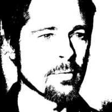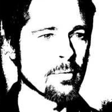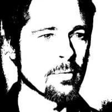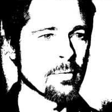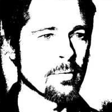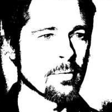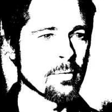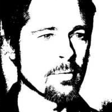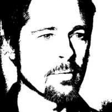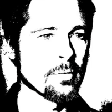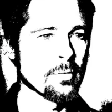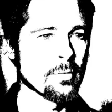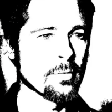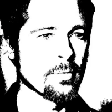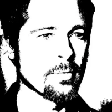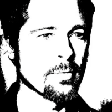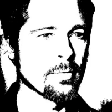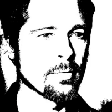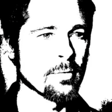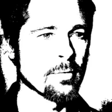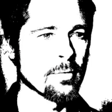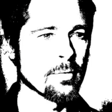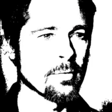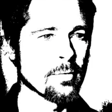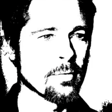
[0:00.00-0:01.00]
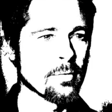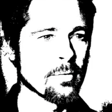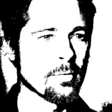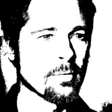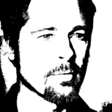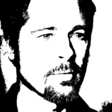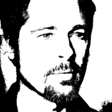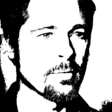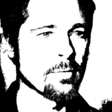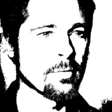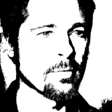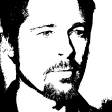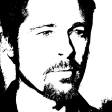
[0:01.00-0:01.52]

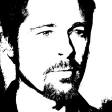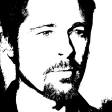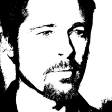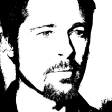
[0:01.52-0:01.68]
Nothing is said.